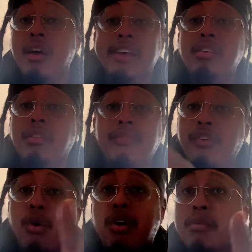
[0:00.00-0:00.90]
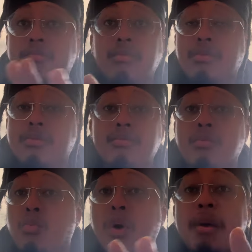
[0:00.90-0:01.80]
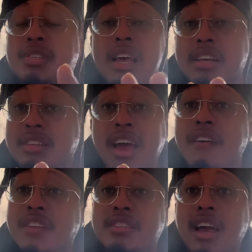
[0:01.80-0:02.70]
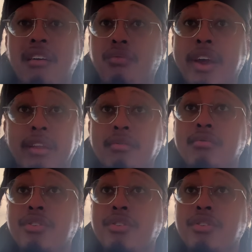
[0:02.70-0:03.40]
It's only 4 websites that have this guy ranked.